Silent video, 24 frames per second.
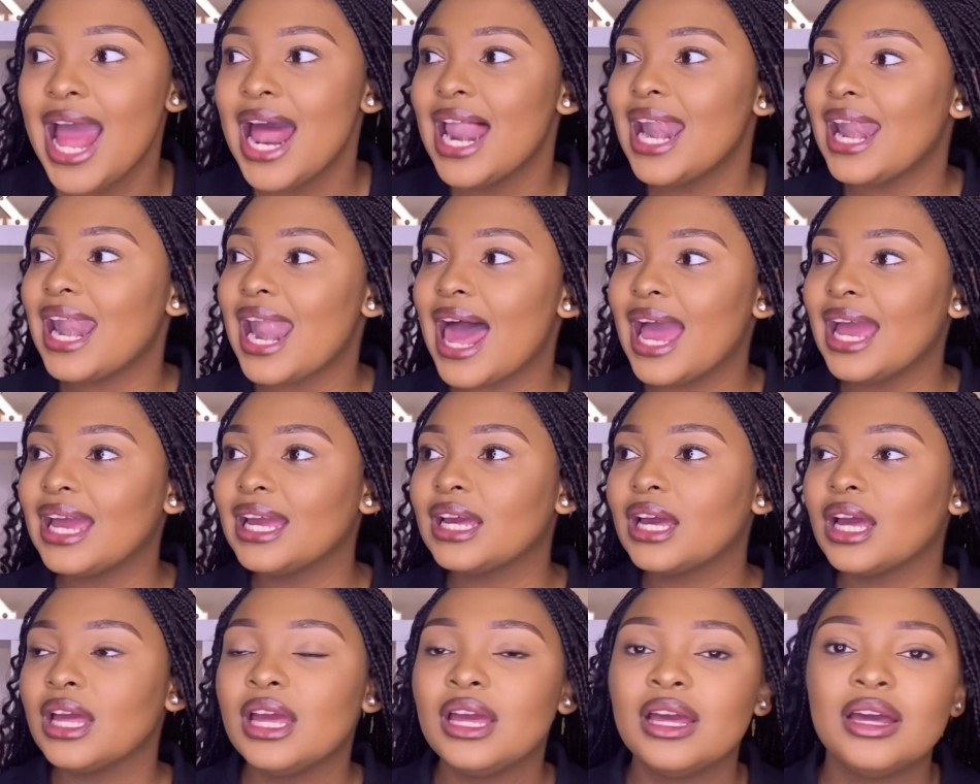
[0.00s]
Like,
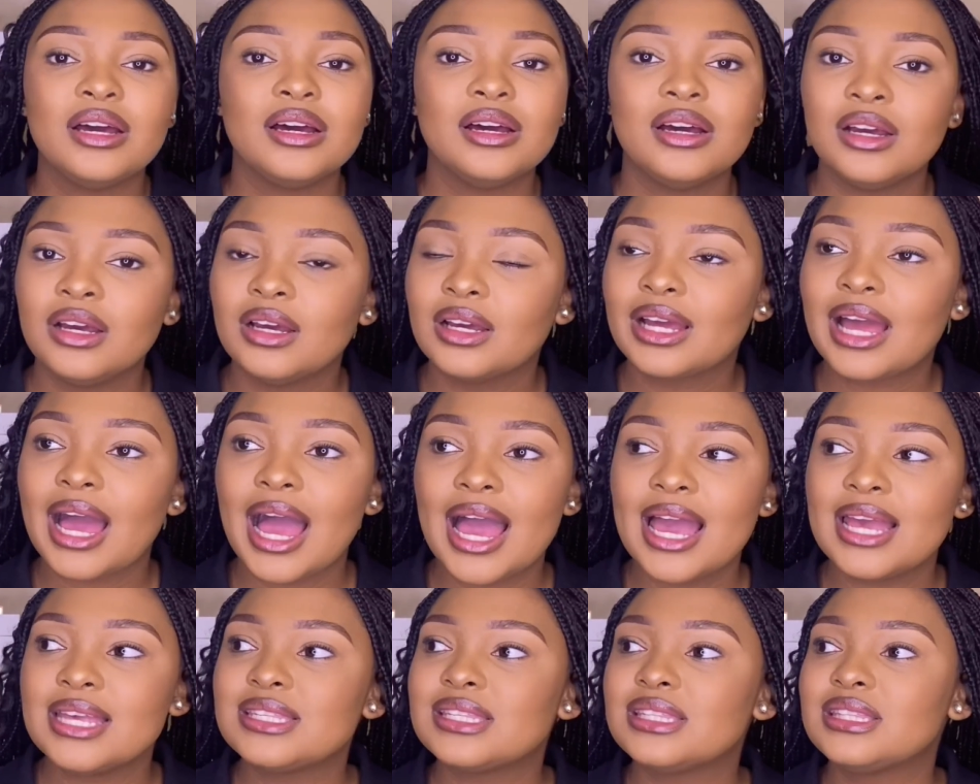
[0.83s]

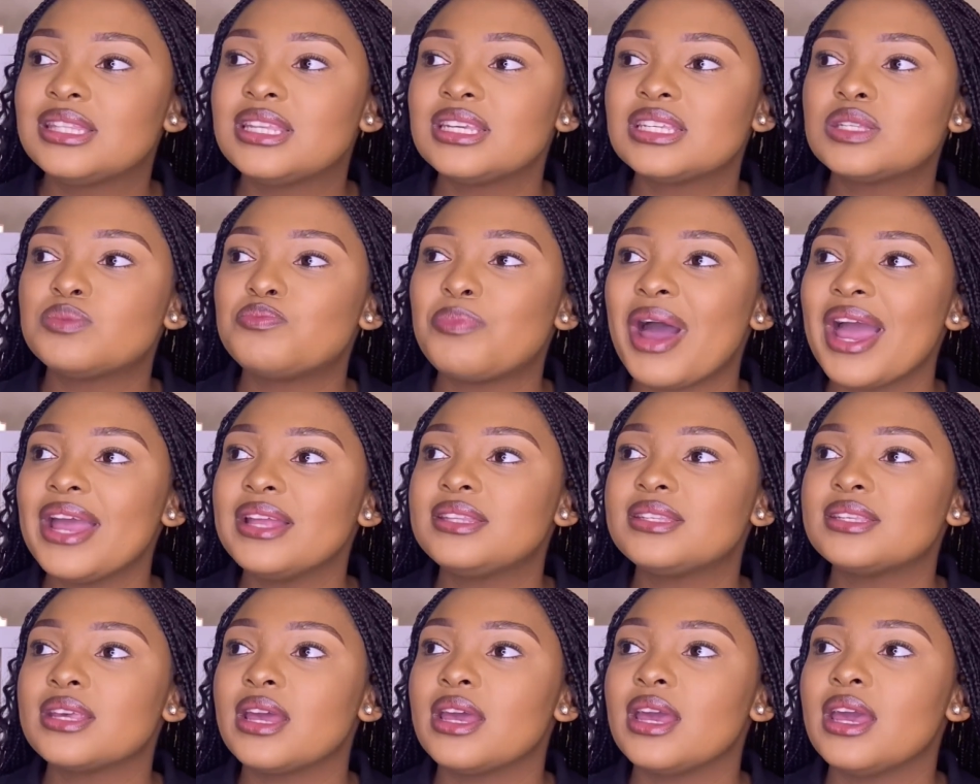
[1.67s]
guys, despite
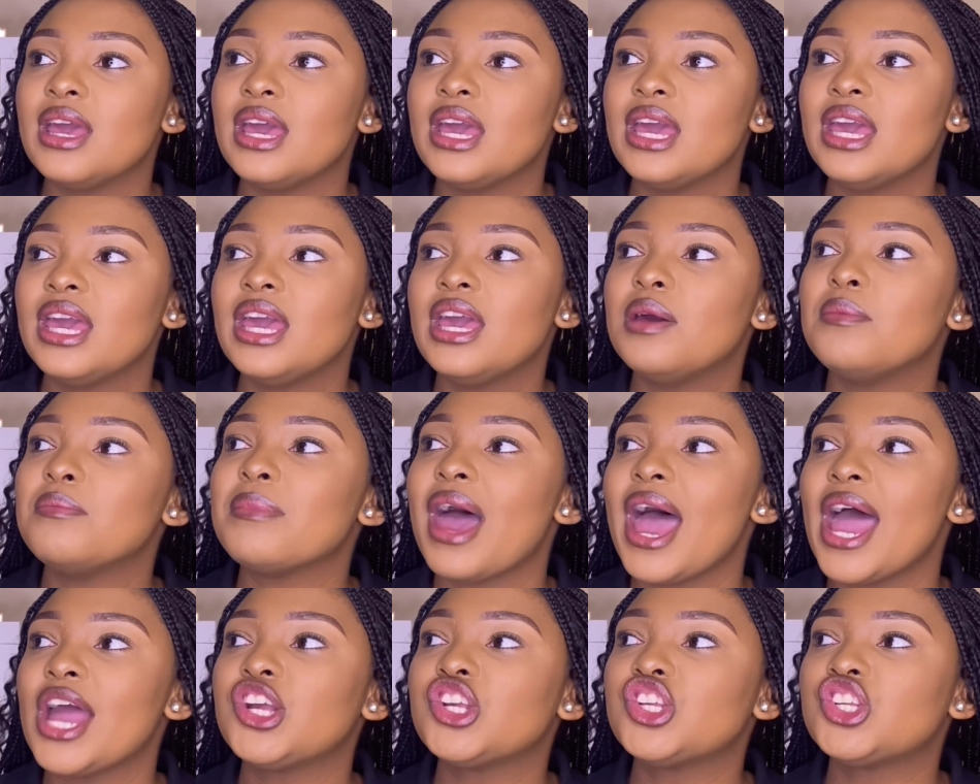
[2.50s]
him
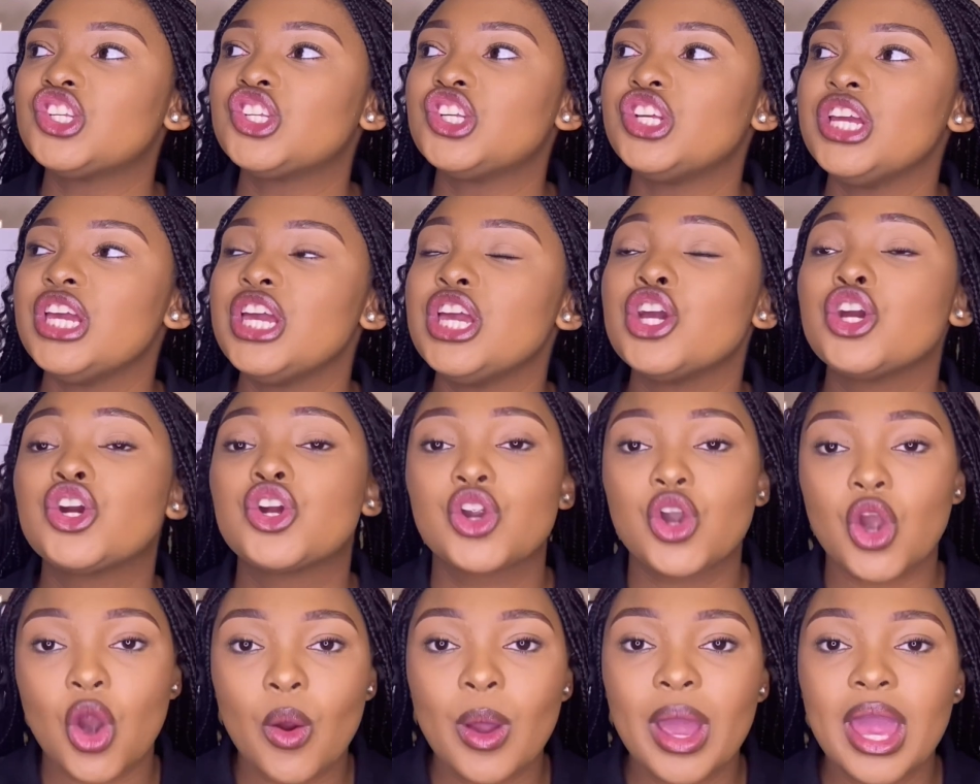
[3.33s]
actually
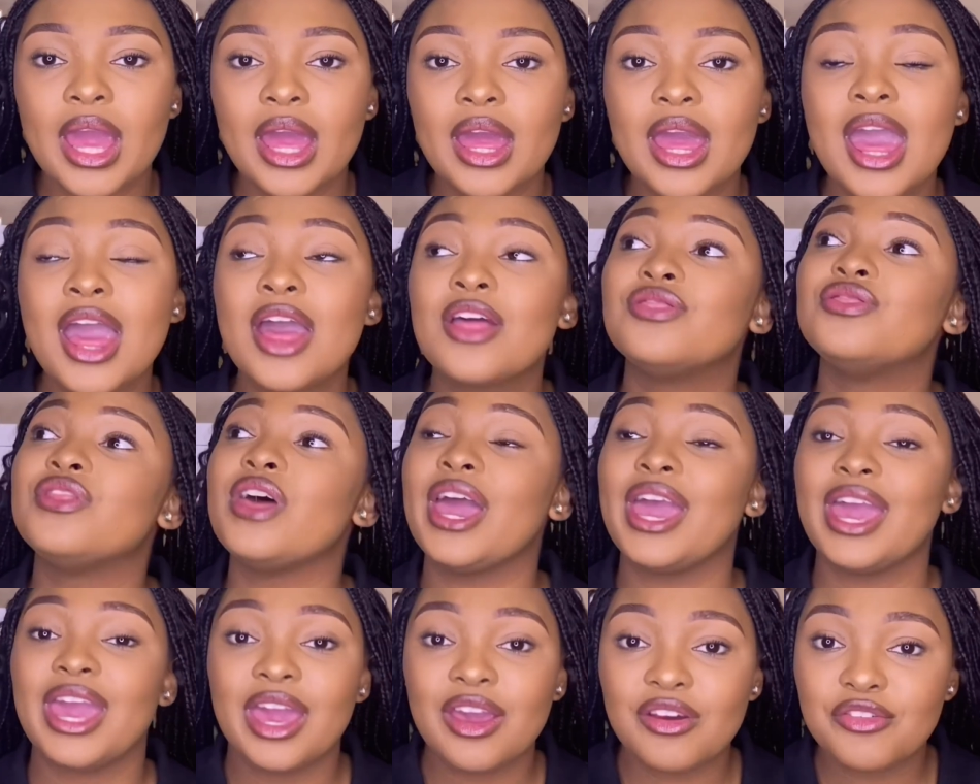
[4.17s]
growing
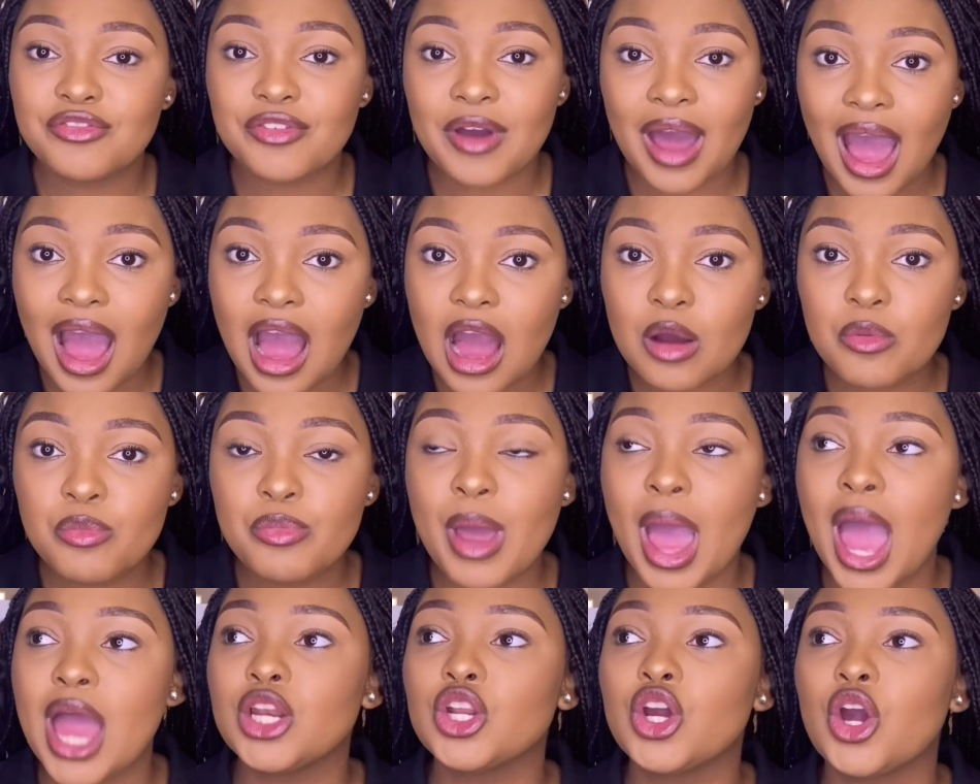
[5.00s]
the F up
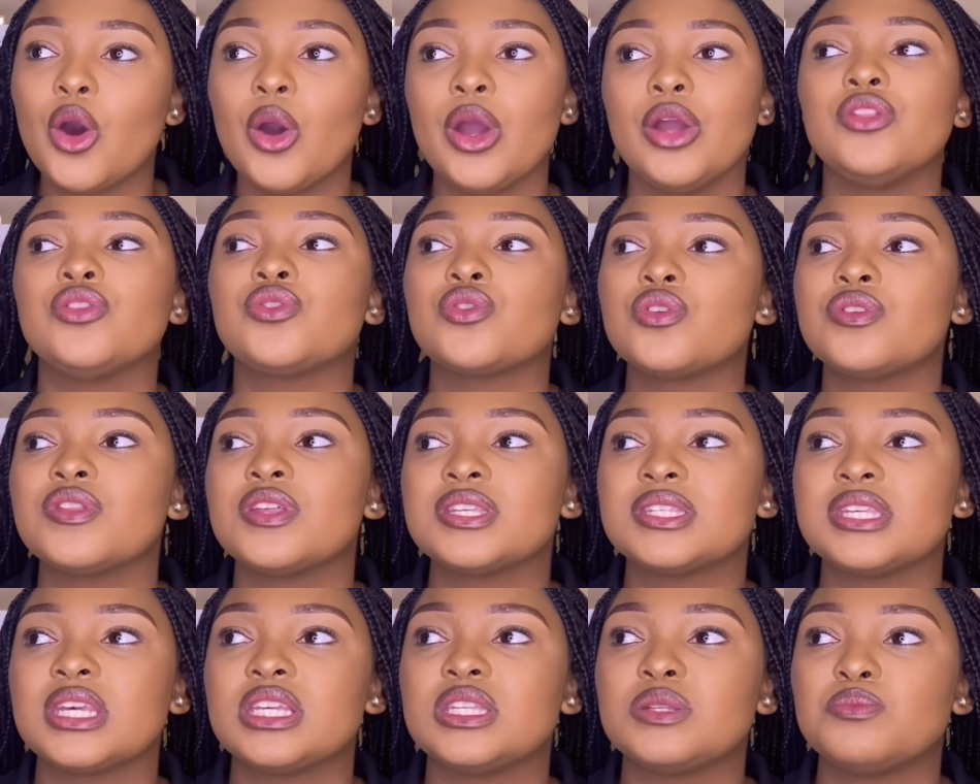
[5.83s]
and going through
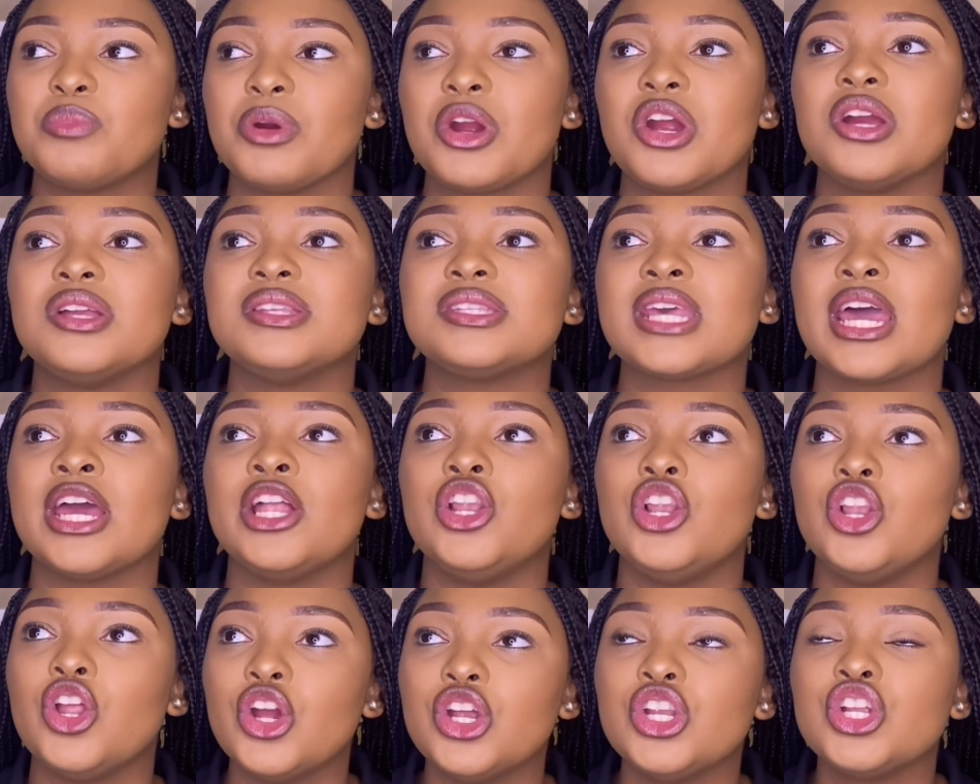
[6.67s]
this experience
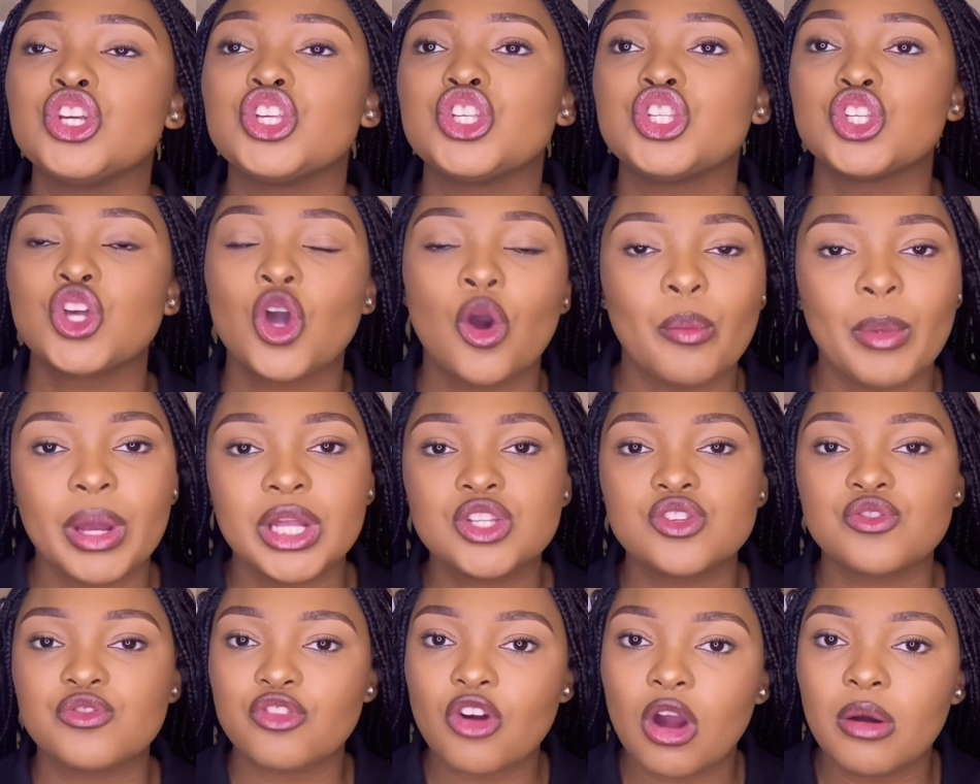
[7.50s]
and learning so
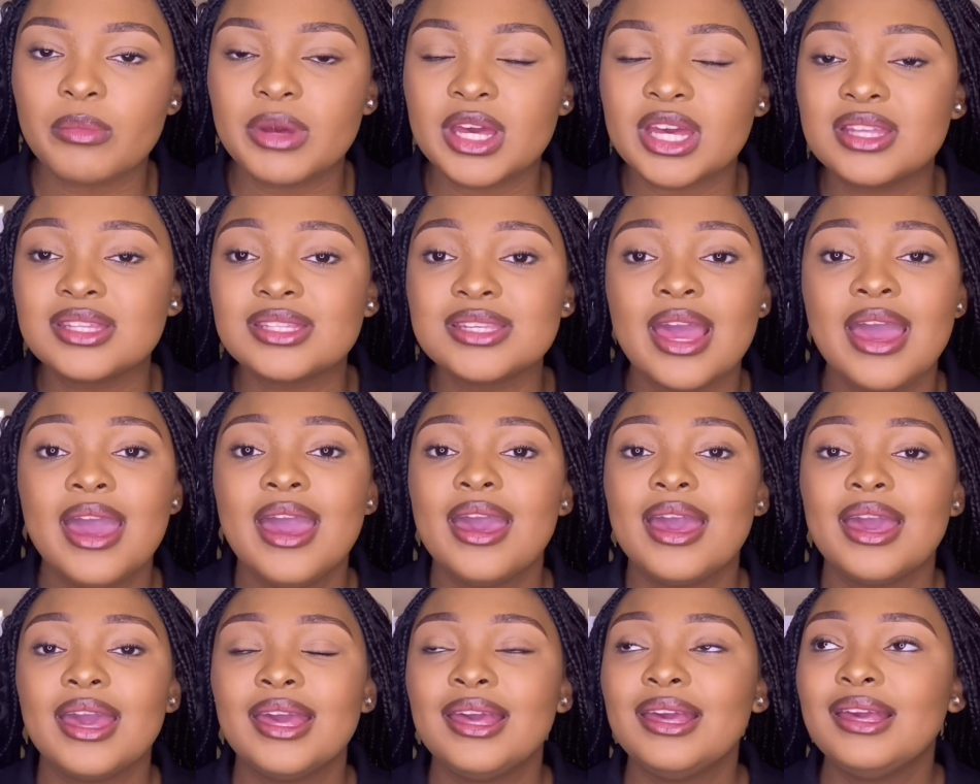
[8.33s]
much from it,
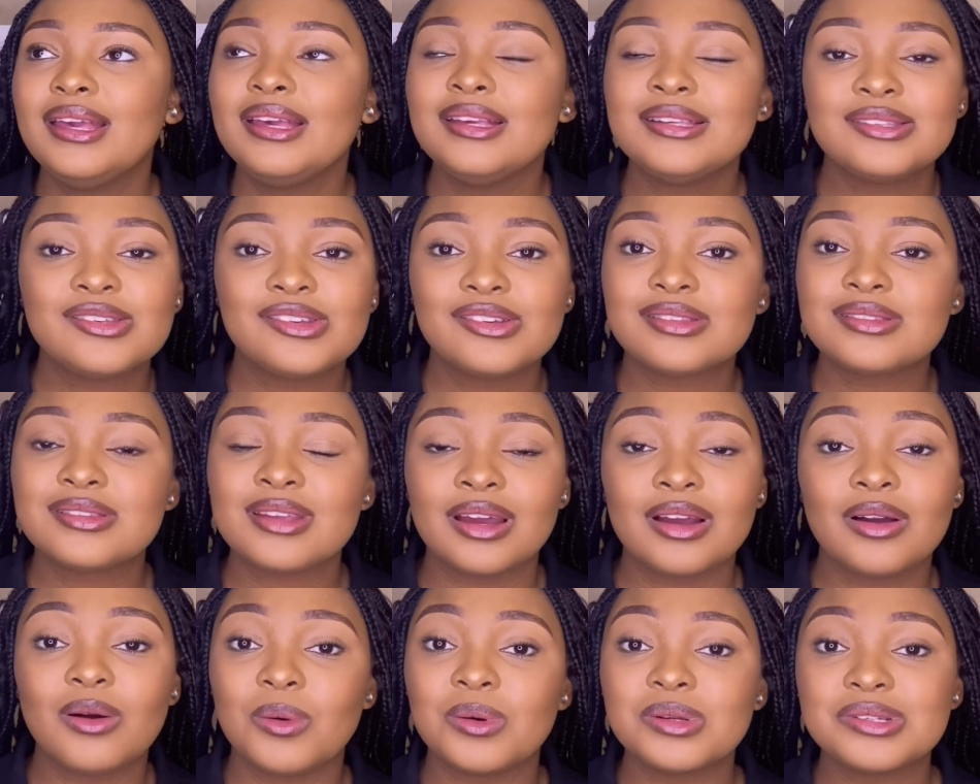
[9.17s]
he's just a
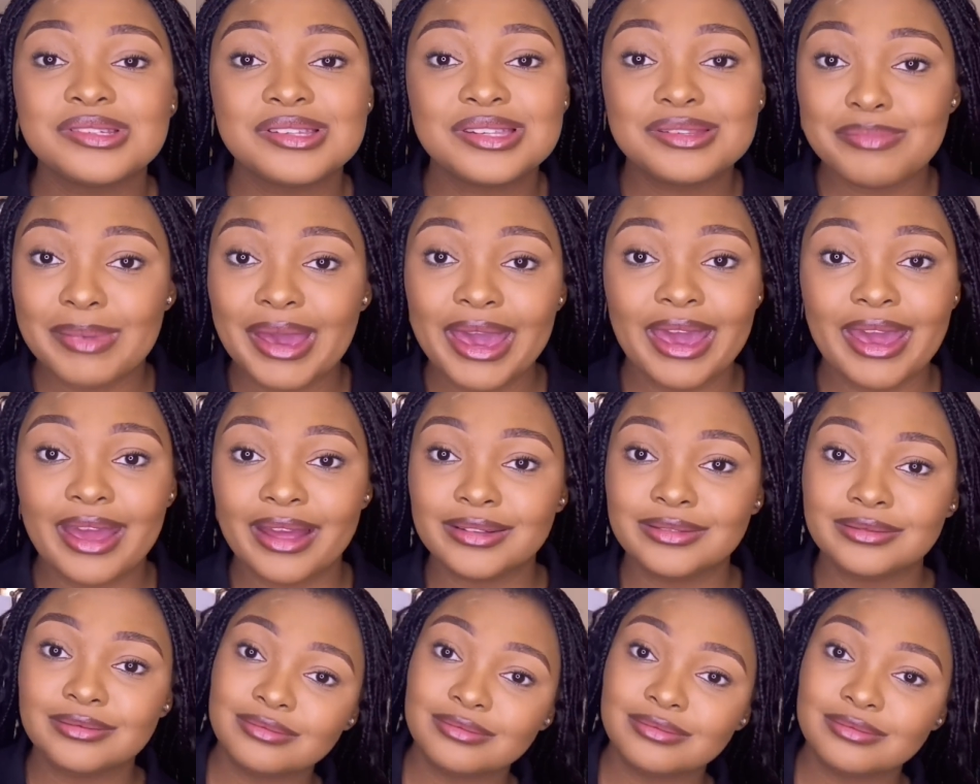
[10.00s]
gorgeous man.